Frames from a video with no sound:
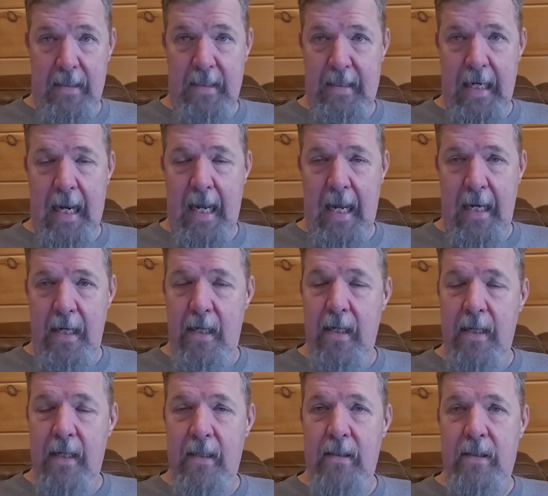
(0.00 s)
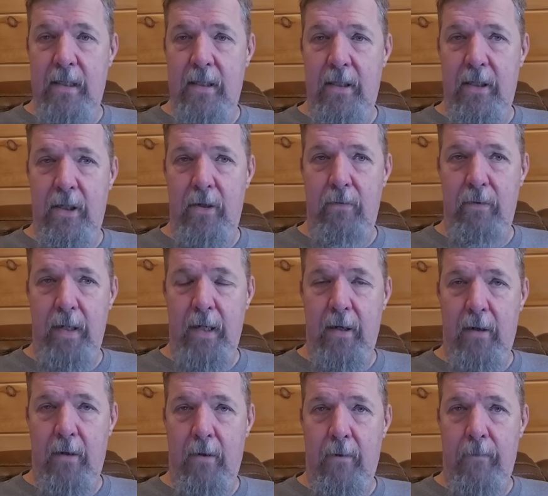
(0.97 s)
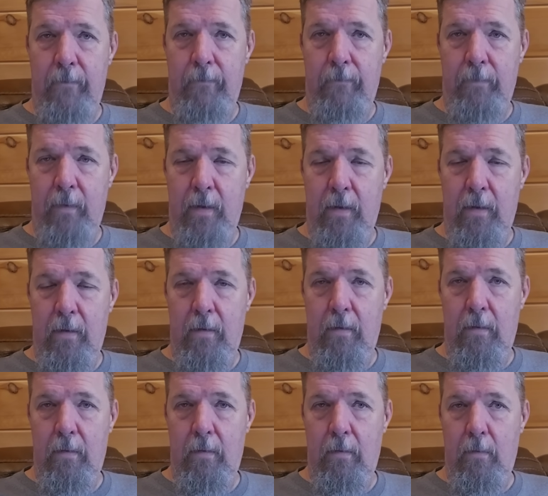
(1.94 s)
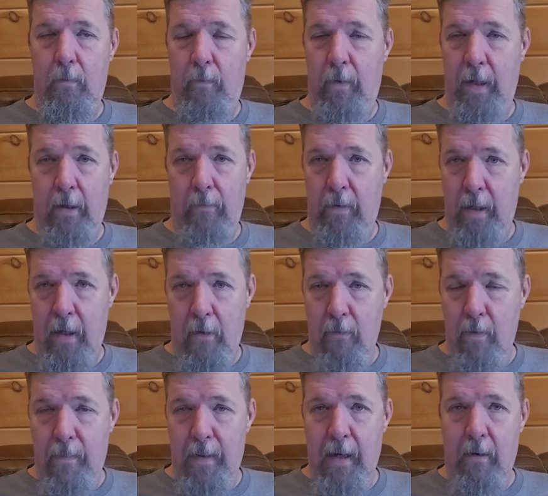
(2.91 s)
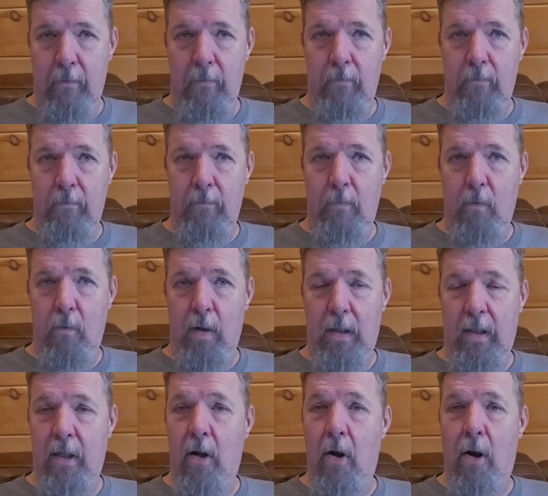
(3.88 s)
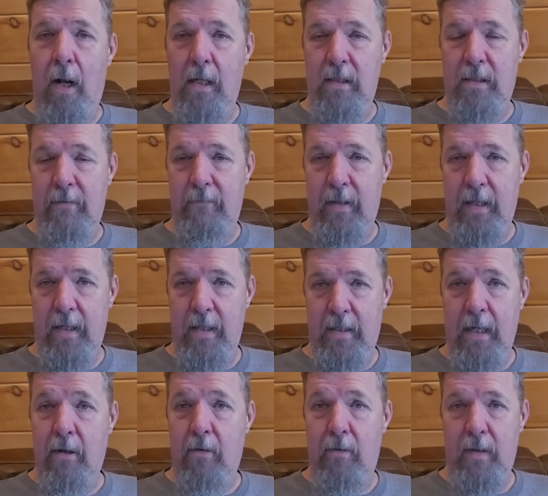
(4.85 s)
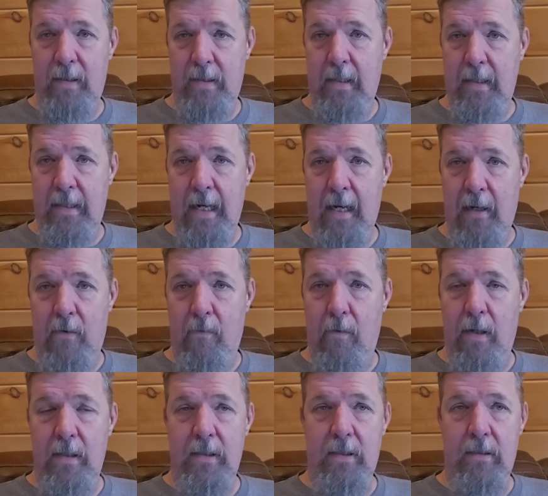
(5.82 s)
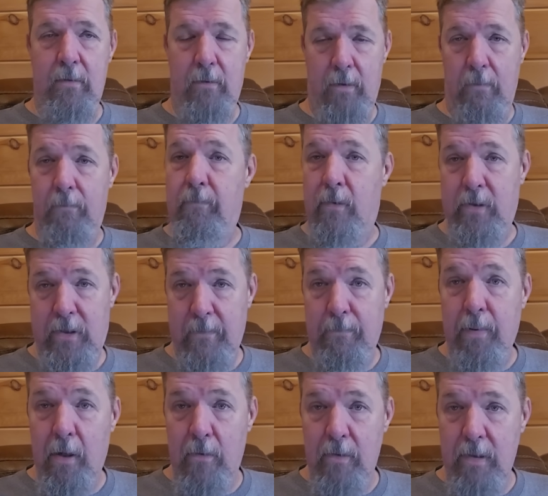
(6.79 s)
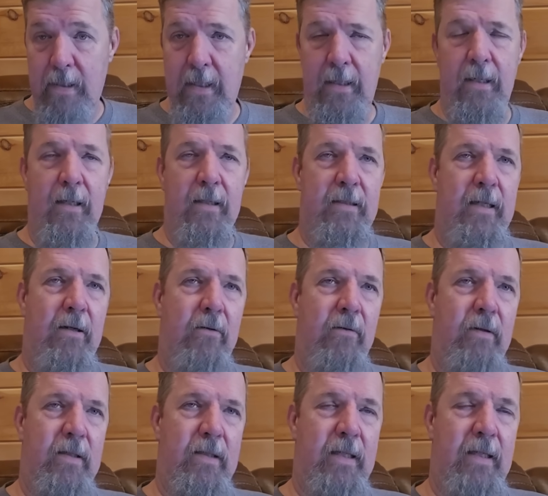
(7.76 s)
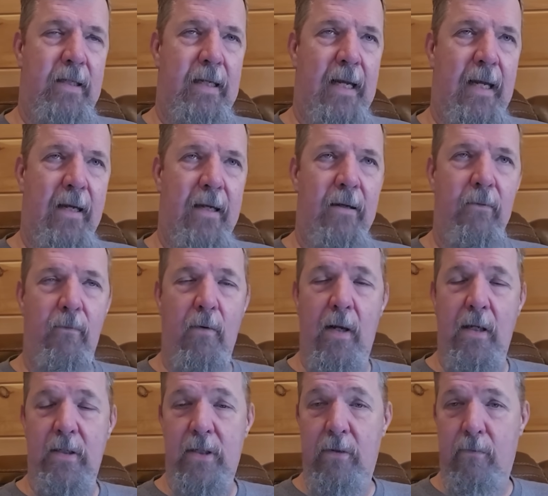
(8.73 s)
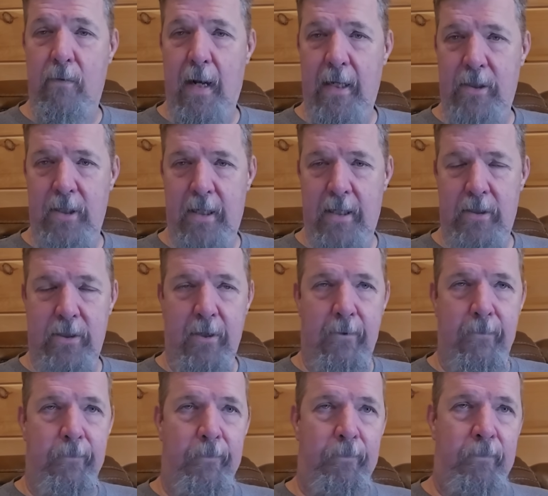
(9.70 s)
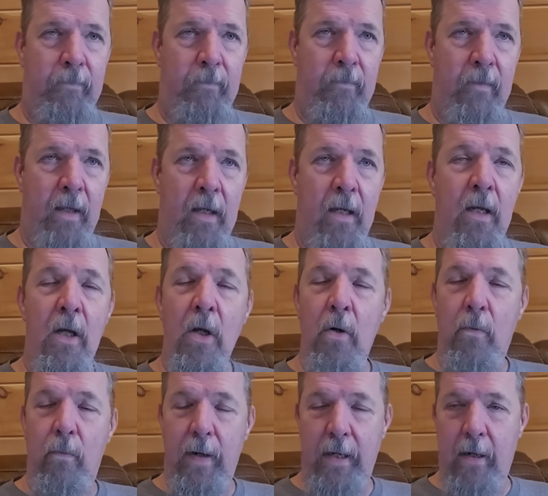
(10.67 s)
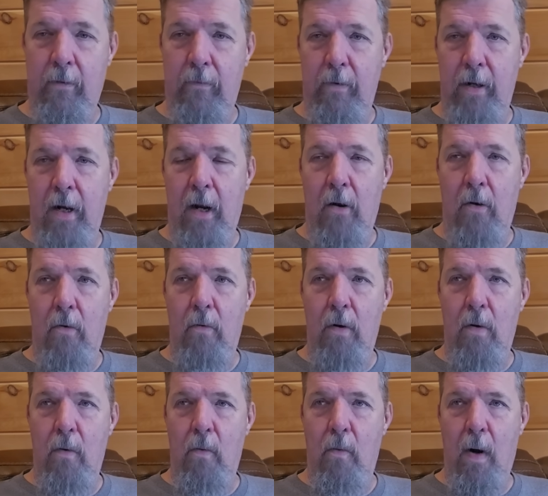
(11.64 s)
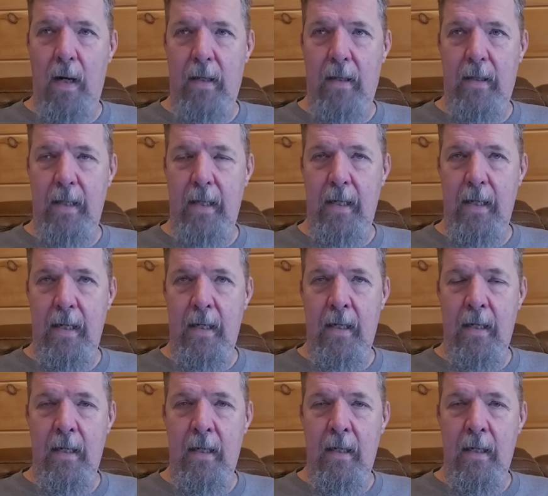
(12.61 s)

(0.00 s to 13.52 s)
day into the new year. We don't know about what the cause of the terrorist attack was, or supposed terrorist attack was in Rochester. We don't know what the